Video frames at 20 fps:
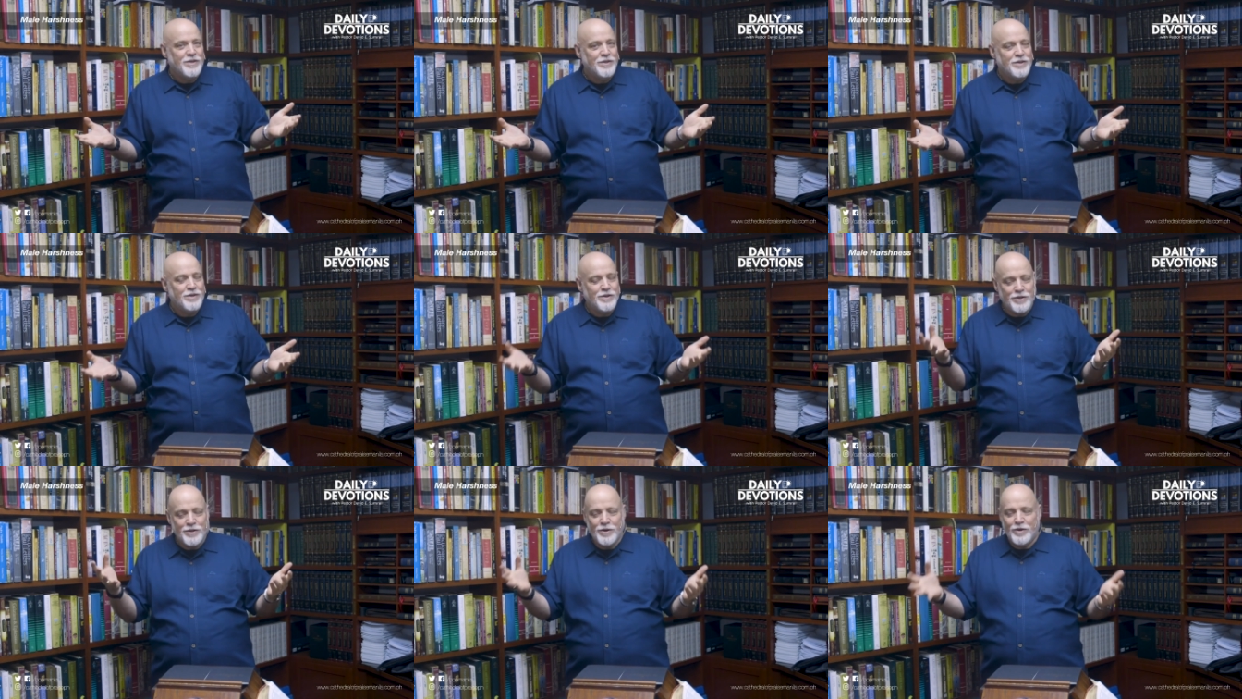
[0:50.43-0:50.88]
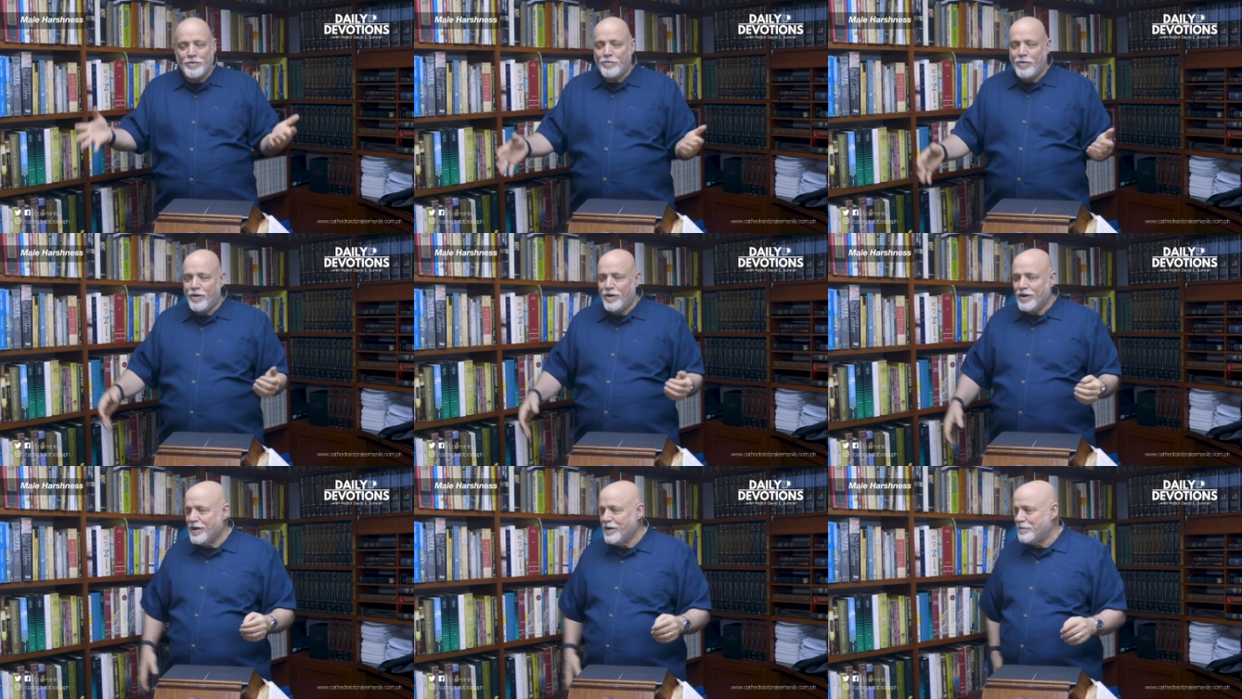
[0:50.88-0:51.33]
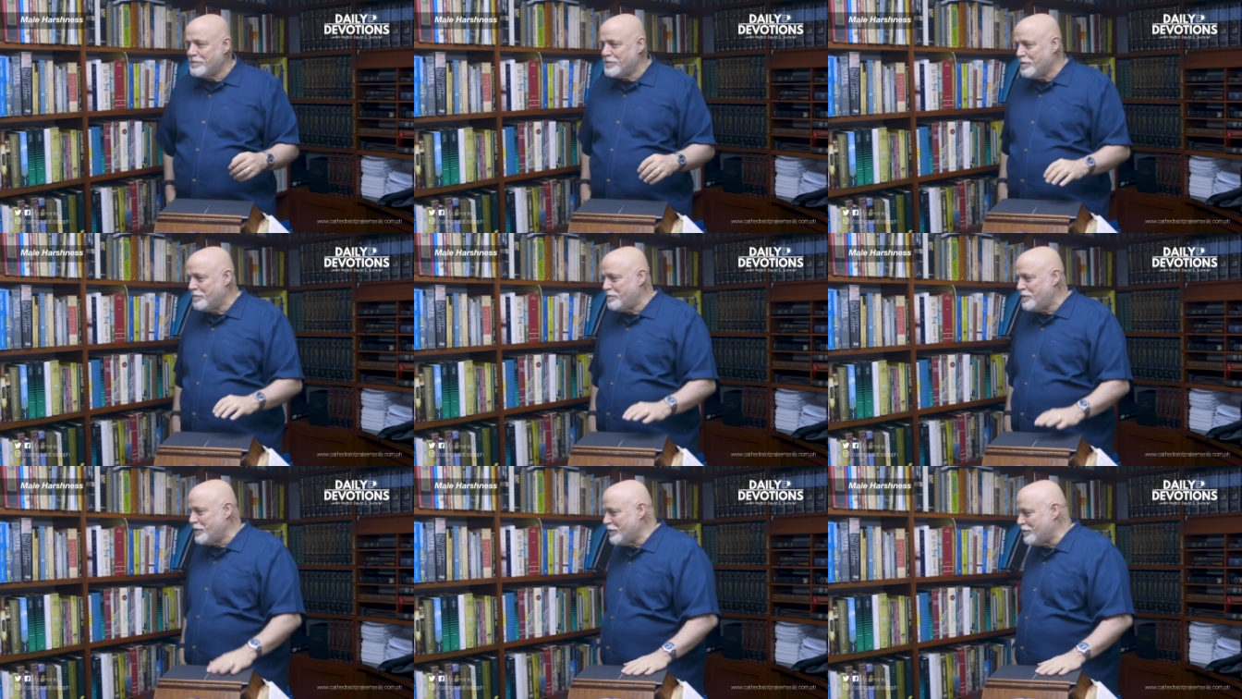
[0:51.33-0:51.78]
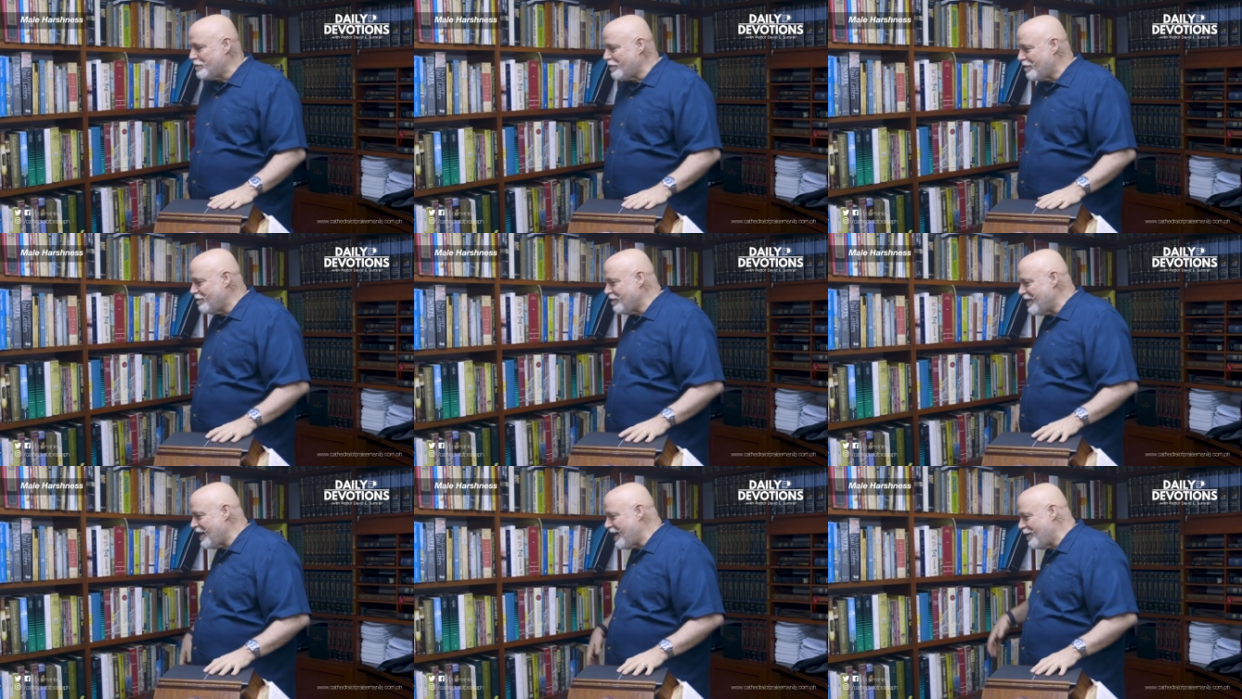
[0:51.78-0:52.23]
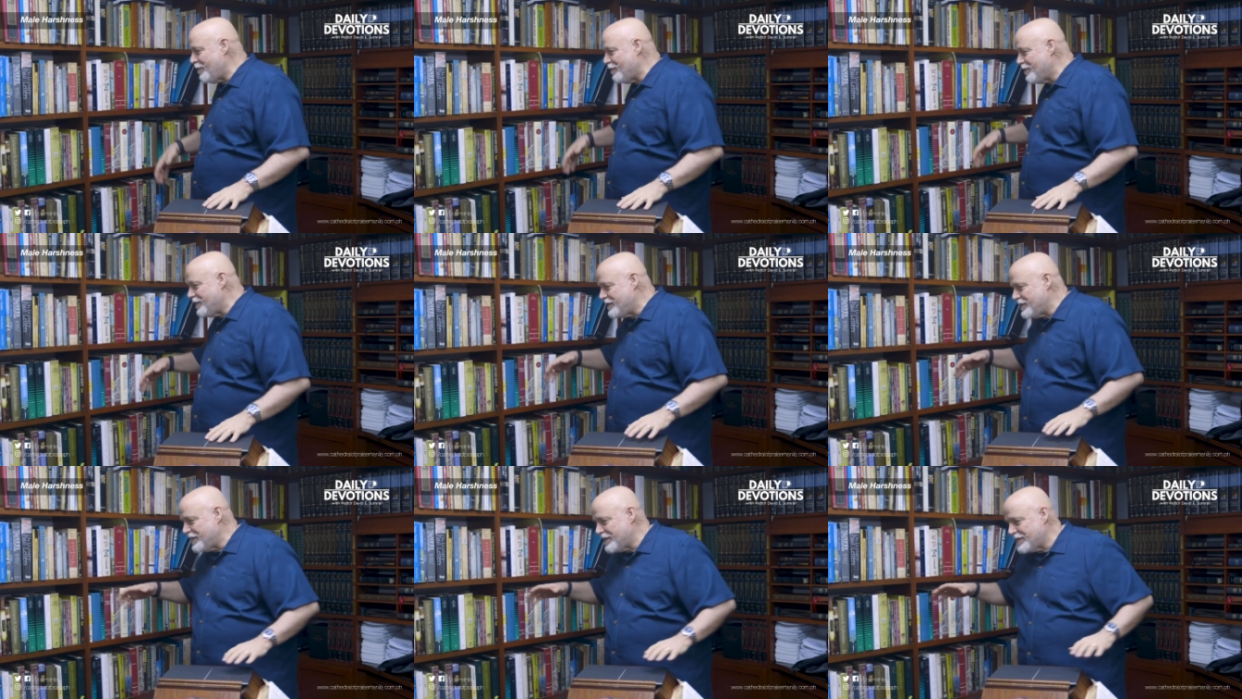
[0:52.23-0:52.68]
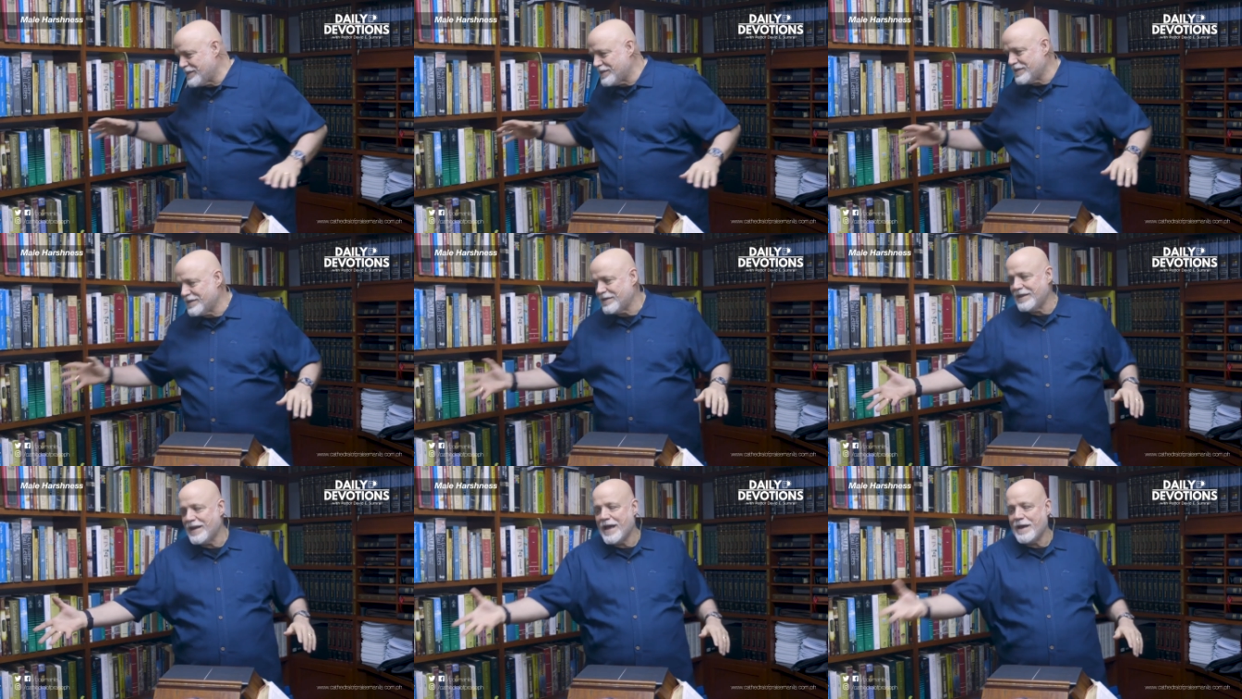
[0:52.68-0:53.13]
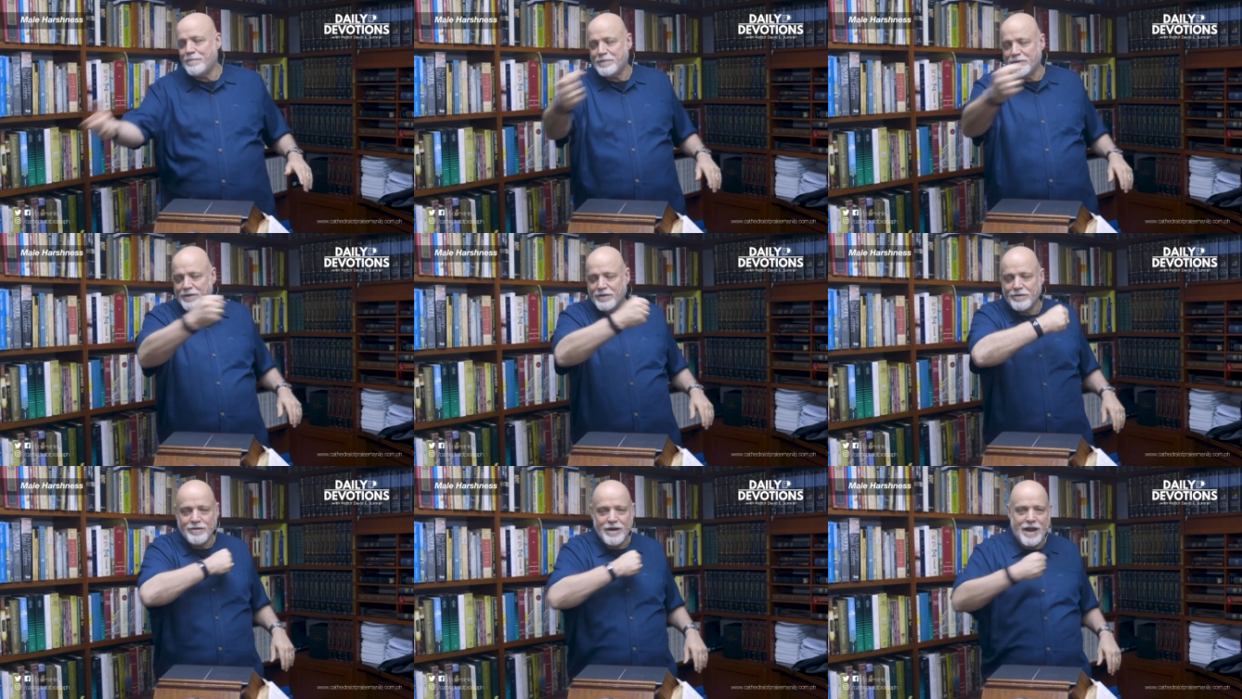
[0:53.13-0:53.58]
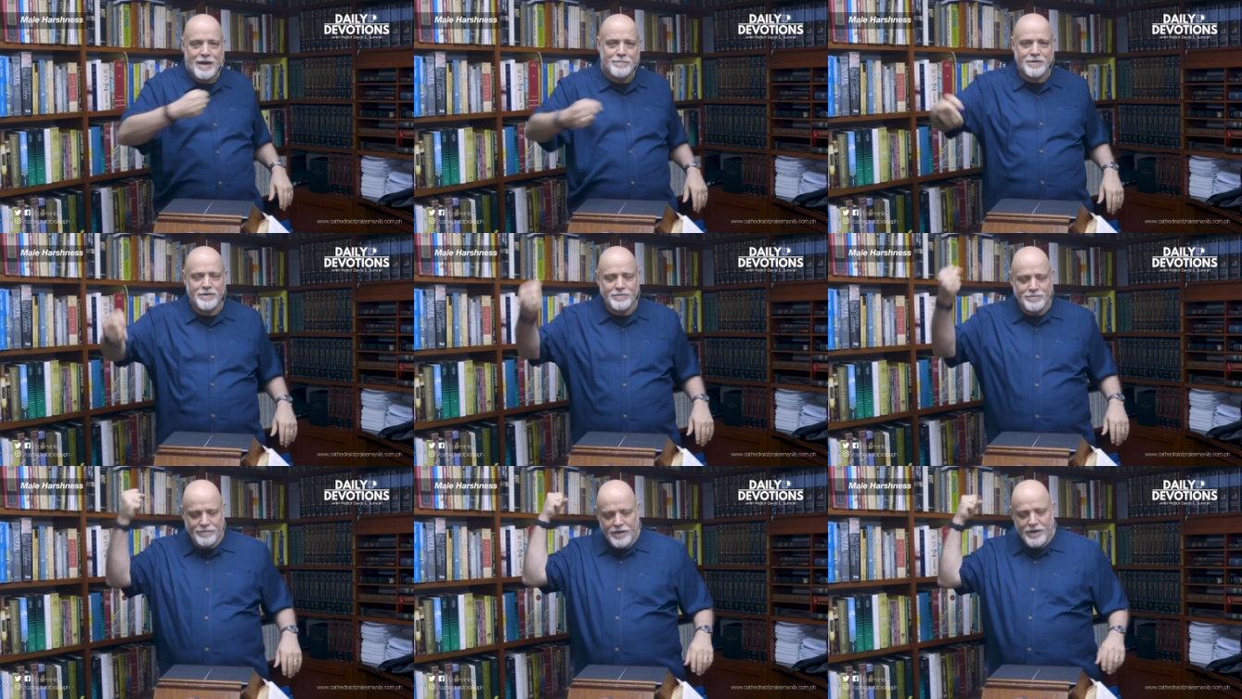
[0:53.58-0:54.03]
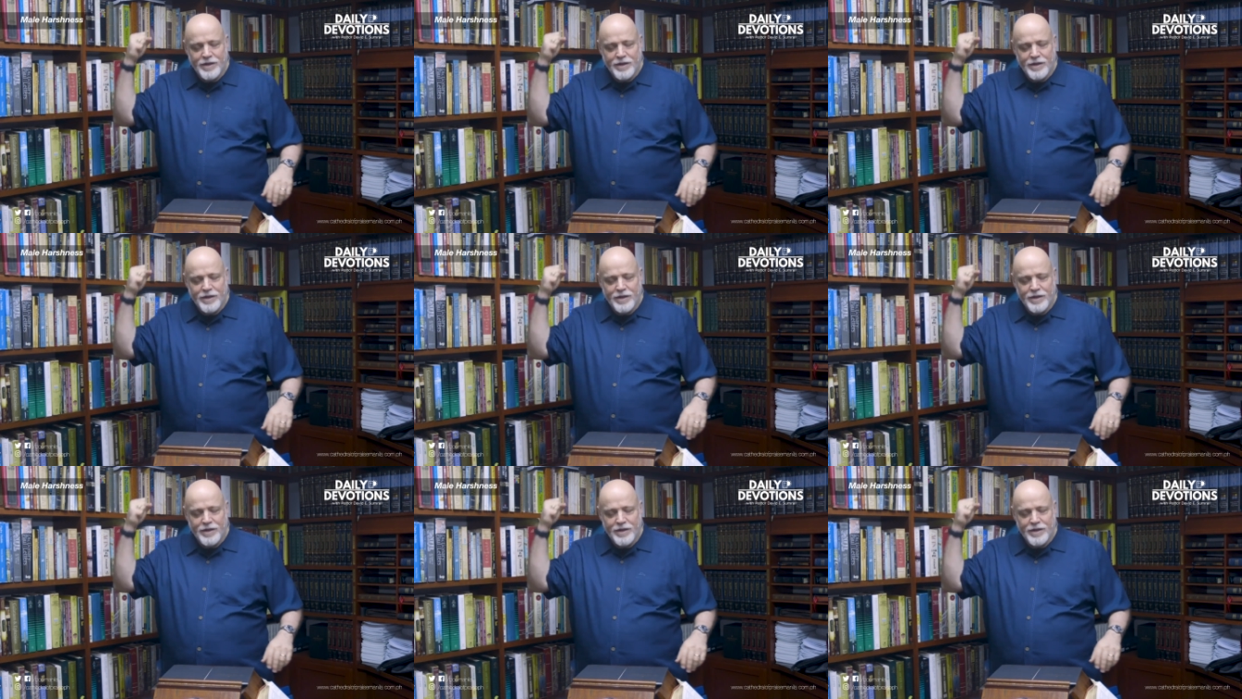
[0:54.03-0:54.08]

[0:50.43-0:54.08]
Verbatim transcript: You, you don't walk up to a beautiful flower and just slap it and grab it.